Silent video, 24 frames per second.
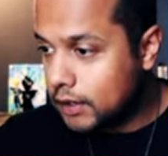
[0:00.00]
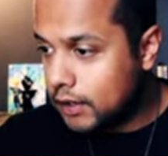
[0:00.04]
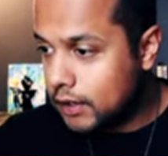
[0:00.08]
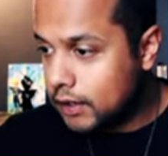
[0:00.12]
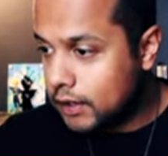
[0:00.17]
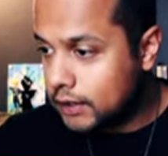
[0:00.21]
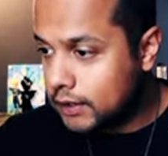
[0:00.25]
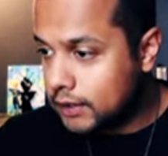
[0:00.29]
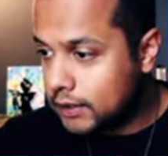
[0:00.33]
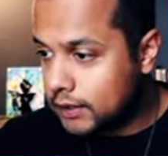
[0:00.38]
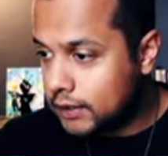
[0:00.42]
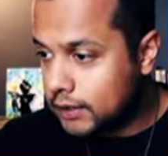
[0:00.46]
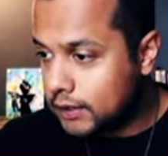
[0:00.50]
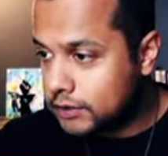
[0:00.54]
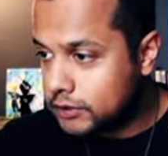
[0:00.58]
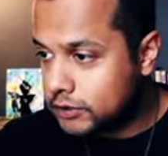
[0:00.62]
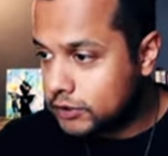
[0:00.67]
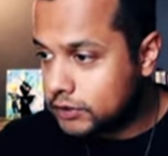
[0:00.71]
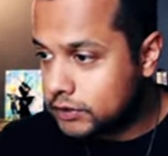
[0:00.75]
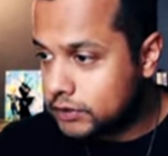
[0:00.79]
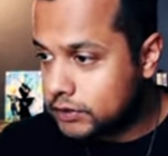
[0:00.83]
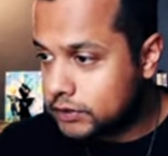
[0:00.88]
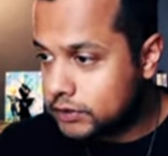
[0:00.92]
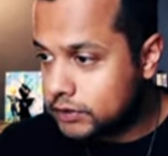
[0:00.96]
Uh,
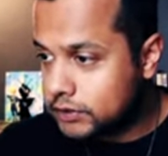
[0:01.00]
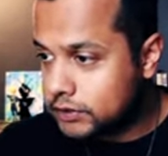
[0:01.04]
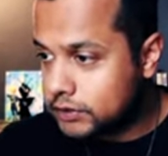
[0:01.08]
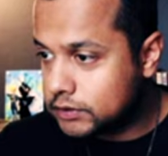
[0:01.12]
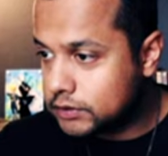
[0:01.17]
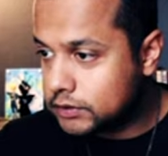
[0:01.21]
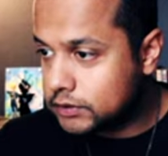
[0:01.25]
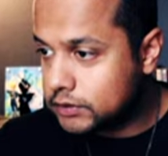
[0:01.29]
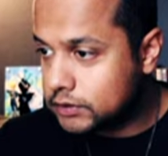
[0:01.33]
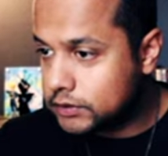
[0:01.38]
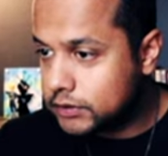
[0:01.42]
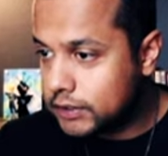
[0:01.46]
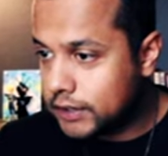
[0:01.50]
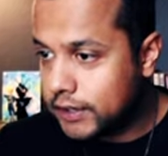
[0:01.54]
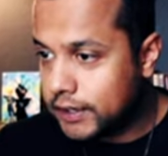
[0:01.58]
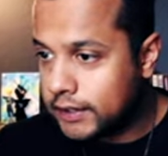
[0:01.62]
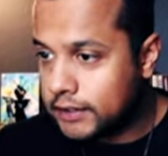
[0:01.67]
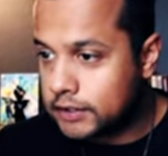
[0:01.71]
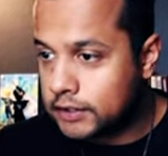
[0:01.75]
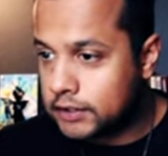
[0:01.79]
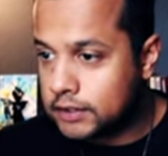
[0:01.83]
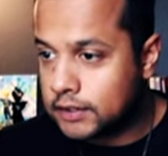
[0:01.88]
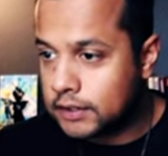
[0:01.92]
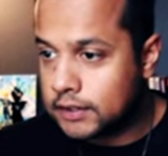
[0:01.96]

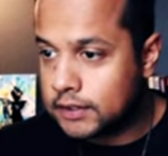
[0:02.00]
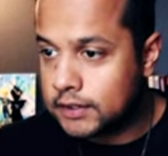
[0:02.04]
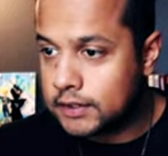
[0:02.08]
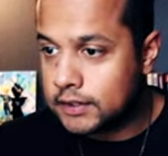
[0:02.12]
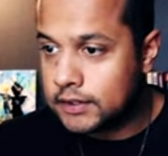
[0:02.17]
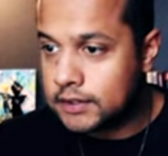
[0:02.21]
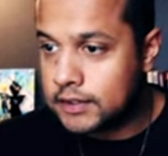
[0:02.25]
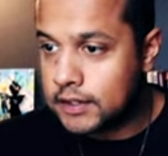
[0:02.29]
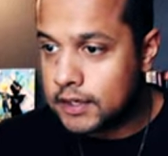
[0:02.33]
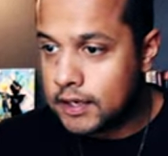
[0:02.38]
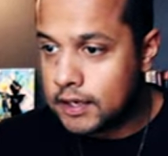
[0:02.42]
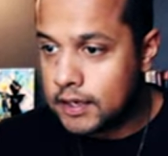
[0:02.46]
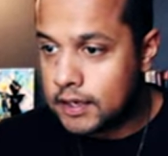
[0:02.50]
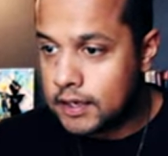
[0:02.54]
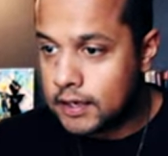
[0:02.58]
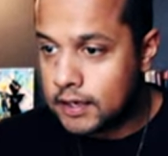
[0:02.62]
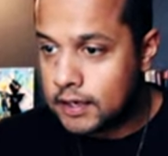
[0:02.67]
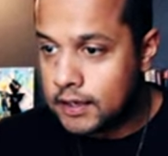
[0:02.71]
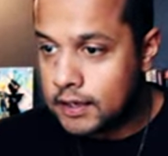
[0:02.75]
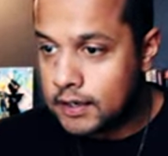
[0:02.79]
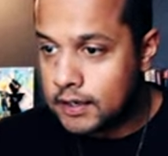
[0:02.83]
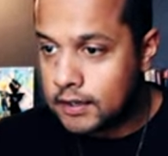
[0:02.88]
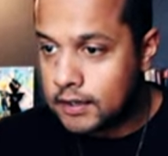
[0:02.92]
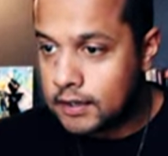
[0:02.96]
change the
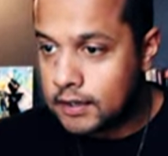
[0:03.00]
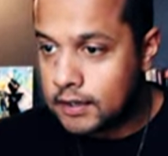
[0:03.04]
size,